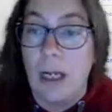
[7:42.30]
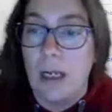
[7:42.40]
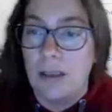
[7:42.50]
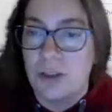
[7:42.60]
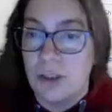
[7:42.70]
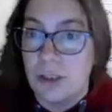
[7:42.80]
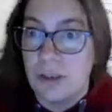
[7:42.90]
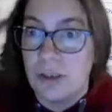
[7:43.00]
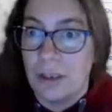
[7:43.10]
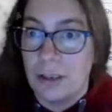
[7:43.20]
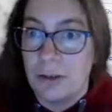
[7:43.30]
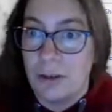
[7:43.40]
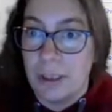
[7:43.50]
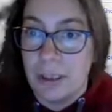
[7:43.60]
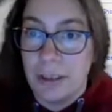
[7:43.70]
just start
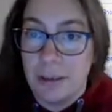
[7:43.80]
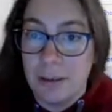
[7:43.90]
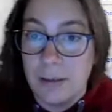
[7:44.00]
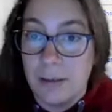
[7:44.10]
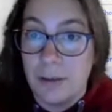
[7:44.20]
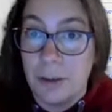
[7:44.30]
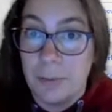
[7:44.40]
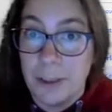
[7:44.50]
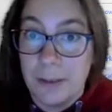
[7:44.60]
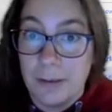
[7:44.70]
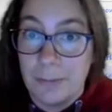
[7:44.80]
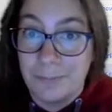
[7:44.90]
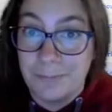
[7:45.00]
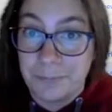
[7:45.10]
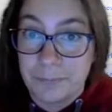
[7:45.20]
drawing here. It's the terminus,
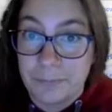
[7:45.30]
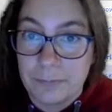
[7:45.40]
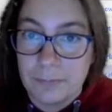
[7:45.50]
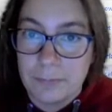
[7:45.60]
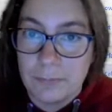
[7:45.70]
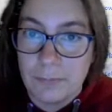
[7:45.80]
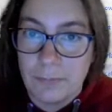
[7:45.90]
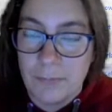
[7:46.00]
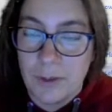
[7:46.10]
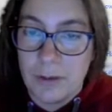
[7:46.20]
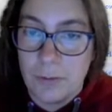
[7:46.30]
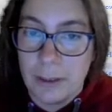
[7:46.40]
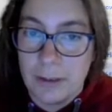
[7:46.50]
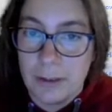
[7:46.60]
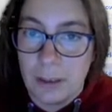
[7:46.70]
so
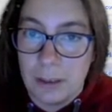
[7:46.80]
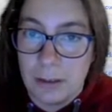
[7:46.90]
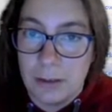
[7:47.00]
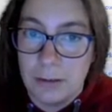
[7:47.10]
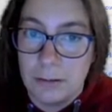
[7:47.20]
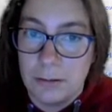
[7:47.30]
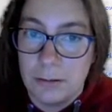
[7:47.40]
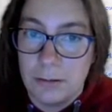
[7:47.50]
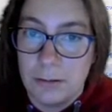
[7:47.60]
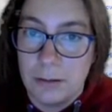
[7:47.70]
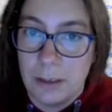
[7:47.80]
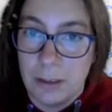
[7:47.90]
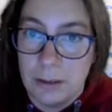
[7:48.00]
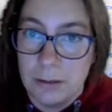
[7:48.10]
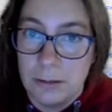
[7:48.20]
let's start
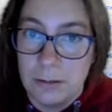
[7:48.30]
here